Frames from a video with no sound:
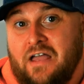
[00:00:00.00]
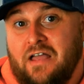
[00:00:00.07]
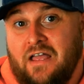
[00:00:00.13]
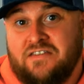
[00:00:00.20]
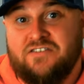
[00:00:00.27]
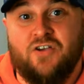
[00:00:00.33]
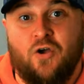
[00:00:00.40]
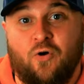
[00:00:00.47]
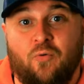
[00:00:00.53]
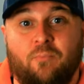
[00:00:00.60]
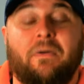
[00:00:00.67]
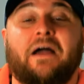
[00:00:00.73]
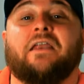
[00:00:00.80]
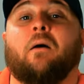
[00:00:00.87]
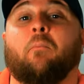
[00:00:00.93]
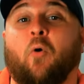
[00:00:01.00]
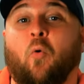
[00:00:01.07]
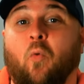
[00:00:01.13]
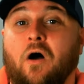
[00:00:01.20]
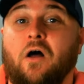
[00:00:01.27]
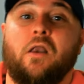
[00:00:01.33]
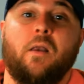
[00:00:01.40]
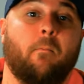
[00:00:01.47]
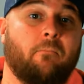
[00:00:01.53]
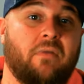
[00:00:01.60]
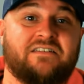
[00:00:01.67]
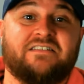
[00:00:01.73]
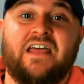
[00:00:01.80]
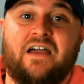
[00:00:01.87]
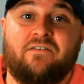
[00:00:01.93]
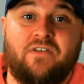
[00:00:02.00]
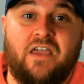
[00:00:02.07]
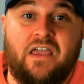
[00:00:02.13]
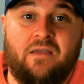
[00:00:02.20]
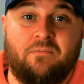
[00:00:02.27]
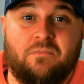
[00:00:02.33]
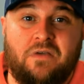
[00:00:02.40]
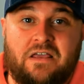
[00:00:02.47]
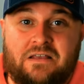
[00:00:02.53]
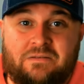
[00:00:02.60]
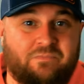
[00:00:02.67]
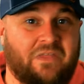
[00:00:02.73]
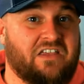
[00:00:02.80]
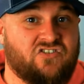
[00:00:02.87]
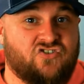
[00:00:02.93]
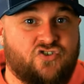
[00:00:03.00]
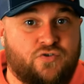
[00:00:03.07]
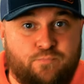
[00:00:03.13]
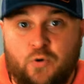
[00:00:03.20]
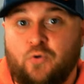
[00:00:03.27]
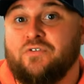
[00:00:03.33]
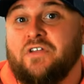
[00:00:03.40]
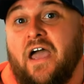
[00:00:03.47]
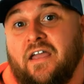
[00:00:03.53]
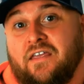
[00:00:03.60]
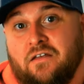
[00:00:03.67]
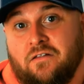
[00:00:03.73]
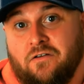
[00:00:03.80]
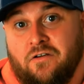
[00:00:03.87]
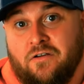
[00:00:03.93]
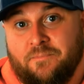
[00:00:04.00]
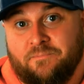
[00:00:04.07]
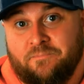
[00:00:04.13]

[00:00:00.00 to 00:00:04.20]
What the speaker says: and so my number 1 must-have game is Spooktacular.